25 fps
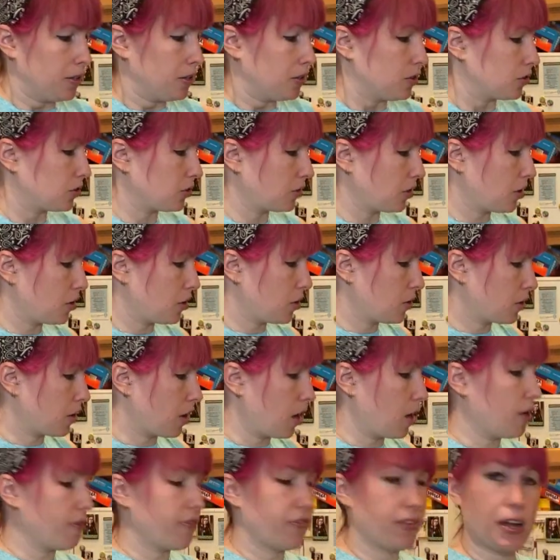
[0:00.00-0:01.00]
So
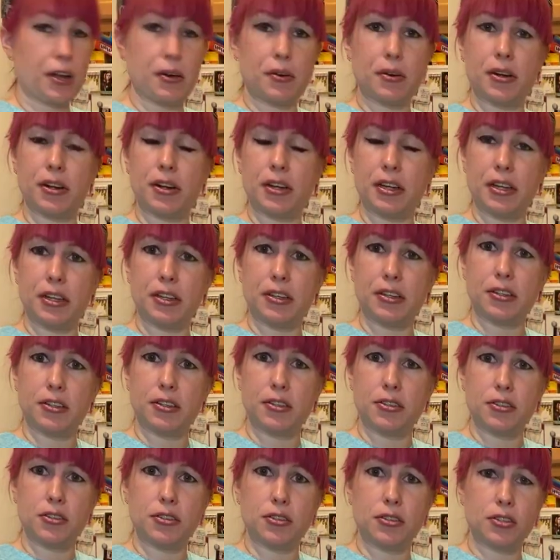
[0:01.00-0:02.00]
cauliflower
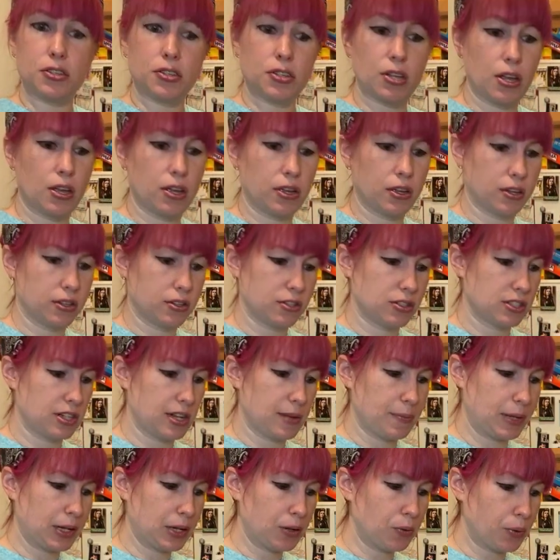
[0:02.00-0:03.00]
is
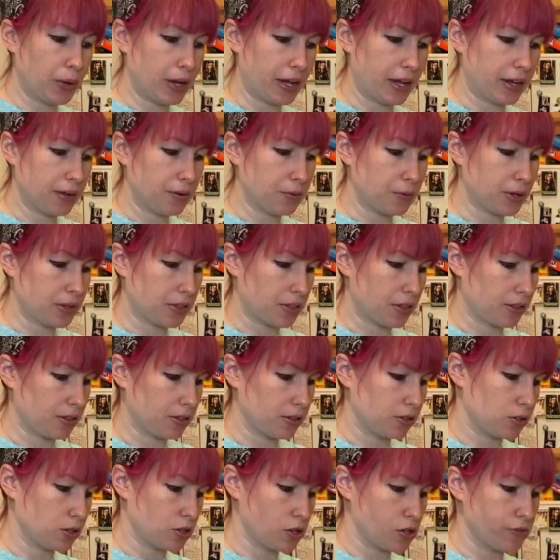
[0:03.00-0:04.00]
steaming away with a
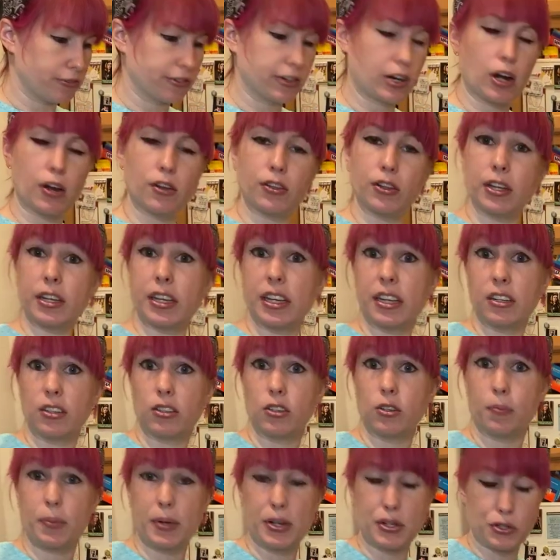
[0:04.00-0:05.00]
little clove of garlic and a
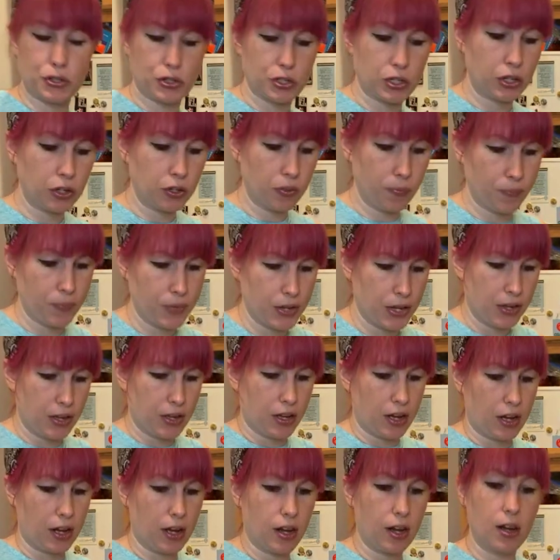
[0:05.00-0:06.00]
little pinch of salt.
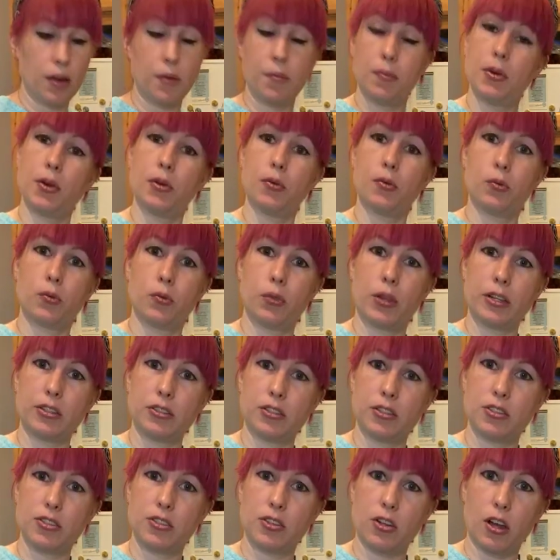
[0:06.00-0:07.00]

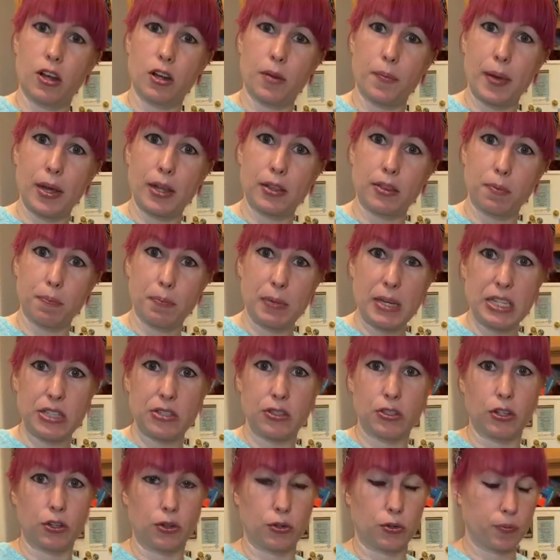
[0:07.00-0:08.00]
Let's talk about
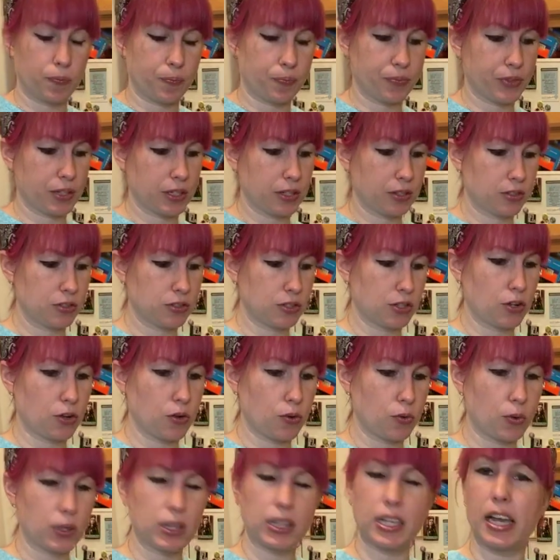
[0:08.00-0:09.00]
pistou. So
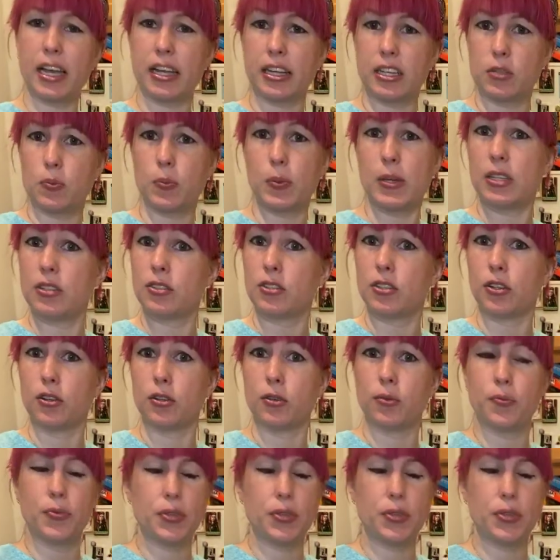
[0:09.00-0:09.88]
what the heck is pistou?